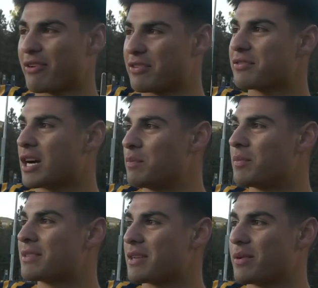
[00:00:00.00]
My first
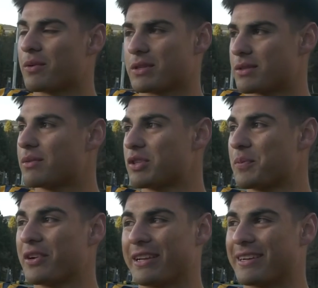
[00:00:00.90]
couple months up here was
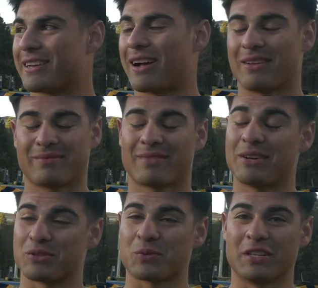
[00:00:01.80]
pretty good.
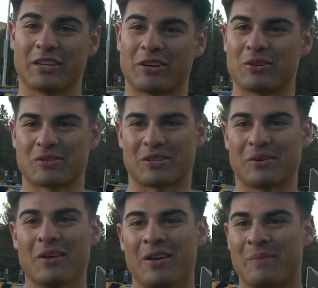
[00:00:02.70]
It was really cold, so